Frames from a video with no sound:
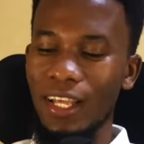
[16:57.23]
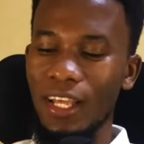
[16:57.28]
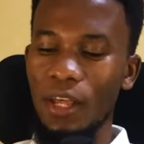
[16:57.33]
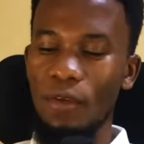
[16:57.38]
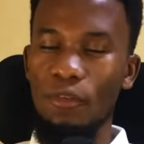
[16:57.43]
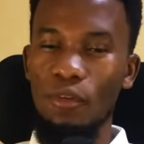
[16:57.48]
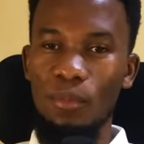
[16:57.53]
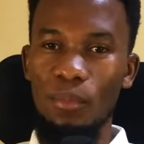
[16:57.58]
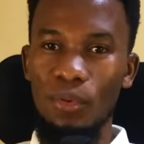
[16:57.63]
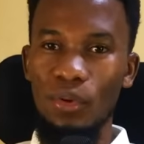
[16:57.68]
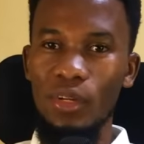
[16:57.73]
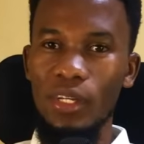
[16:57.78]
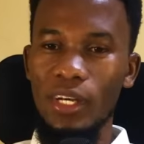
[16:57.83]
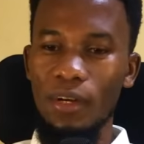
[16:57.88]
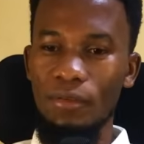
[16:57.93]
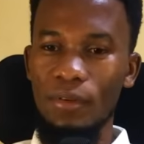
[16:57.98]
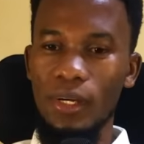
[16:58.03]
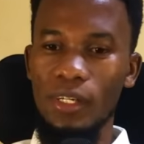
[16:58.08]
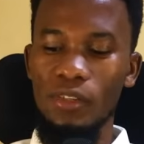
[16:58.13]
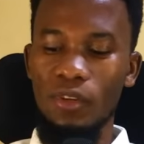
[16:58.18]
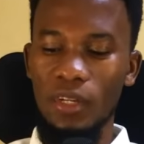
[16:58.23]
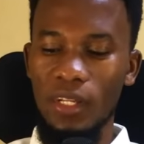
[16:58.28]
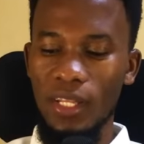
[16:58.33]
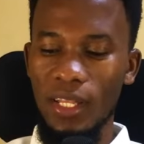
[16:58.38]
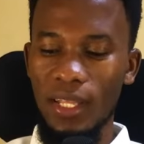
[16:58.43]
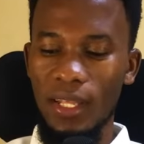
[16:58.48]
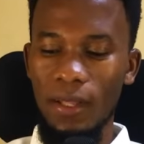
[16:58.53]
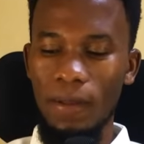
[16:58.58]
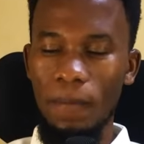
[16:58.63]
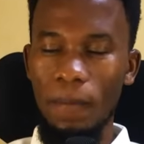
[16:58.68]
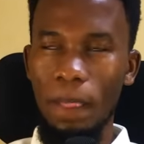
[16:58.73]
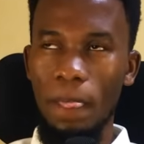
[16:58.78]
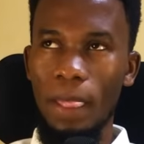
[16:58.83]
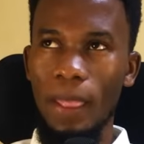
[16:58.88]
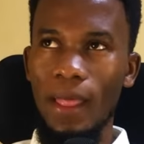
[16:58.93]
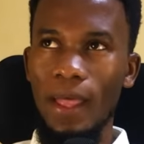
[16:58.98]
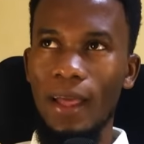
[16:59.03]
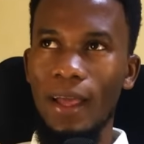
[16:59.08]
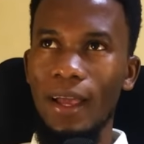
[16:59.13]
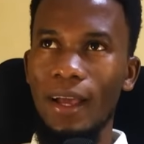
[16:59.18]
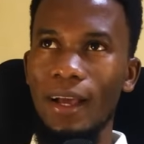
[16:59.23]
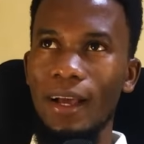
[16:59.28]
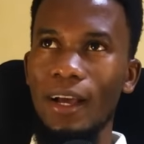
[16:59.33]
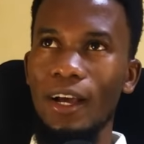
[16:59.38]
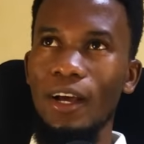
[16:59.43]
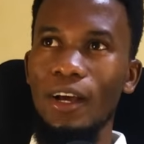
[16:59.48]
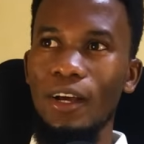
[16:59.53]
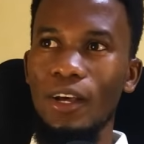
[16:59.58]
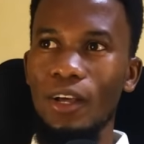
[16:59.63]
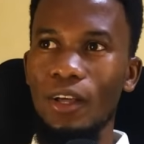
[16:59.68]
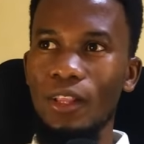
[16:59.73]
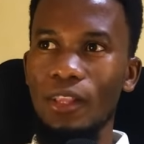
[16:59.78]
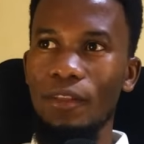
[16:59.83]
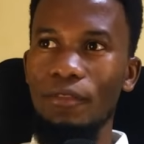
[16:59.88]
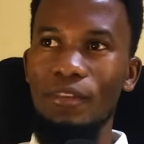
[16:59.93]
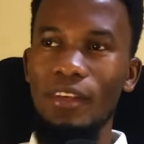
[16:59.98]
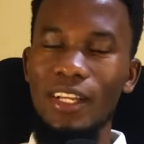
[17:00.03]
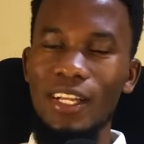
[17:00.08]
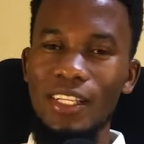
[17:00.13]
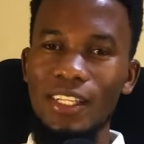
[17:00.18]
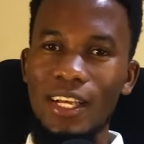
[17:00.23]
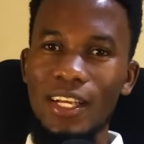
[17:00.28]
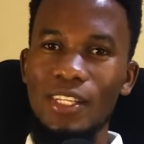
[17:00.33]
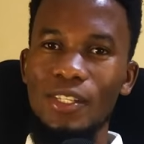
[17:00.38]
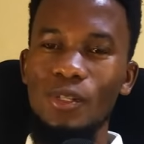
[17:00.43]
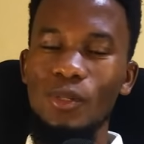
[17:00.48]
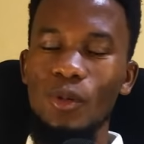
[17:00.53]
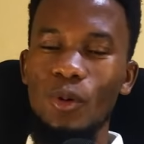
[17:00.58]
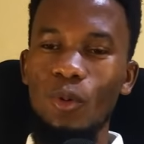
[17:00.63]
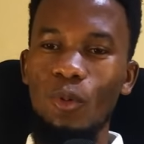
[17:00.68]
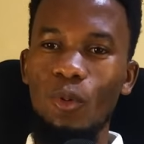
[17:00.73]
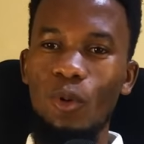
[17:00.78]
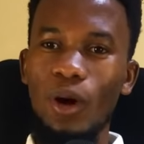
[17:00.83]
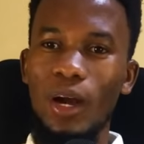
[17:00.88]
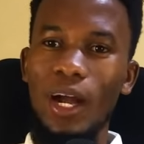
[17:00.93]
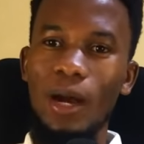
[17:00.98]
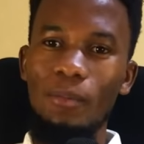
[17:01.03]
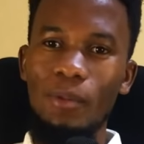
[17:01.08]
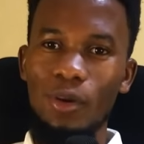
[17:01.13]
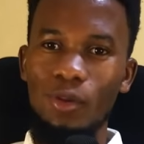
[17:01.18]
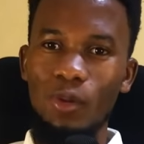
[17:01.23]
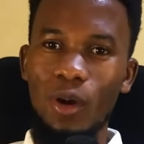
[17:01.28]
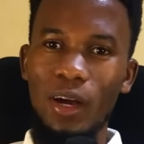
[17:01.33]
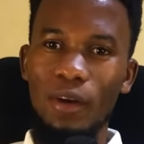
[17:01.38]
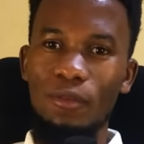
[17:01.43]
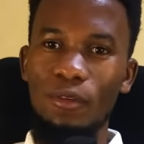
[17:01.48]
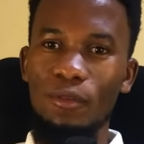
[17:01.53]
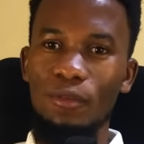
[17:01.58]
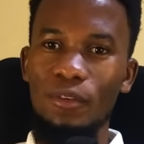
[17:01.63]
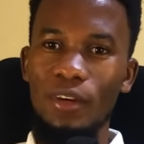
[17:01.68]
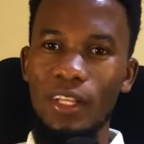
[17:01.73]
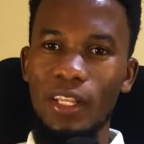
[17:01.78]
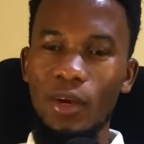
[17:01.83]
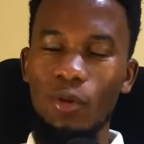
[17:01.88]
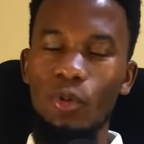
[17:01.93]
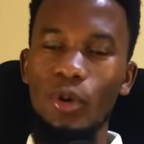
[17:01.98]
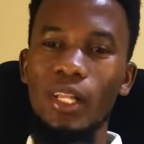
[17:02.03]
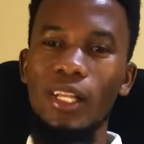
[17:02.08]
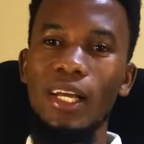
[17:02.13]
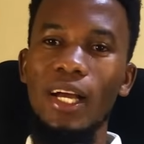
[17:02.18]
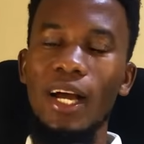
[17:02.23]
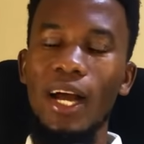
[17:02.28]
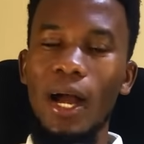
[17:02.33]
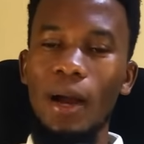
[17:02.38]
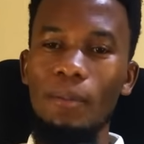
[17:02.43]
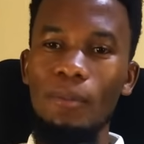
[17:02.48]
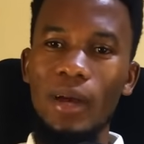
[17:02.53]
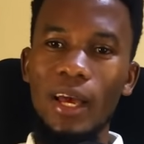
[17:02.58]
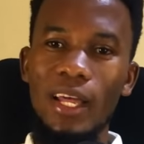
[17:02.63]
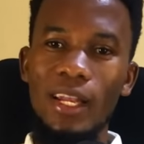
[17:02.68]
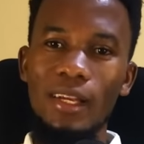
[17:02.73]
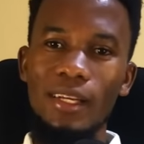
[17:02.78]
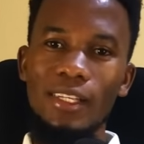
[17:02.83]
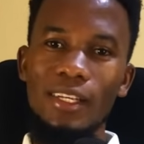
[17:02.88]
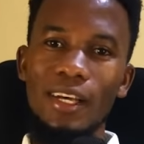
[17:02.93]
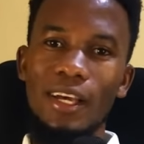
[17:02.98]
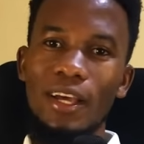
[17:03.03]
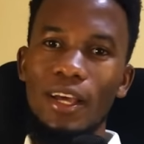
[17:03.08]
if you build a factory there, the villagers won't come and work for free. They will come and